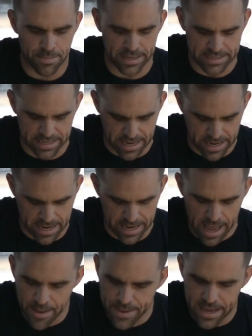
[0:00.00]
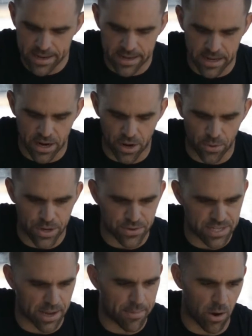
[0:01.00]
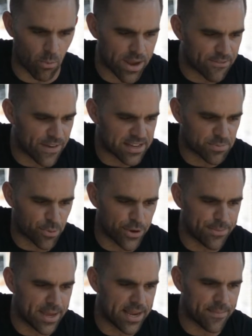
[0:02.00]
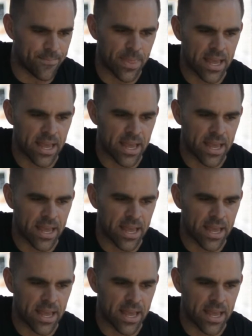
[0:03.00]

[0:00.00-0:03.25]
But yeah, man, you were talking about Wekfest Pre Meet.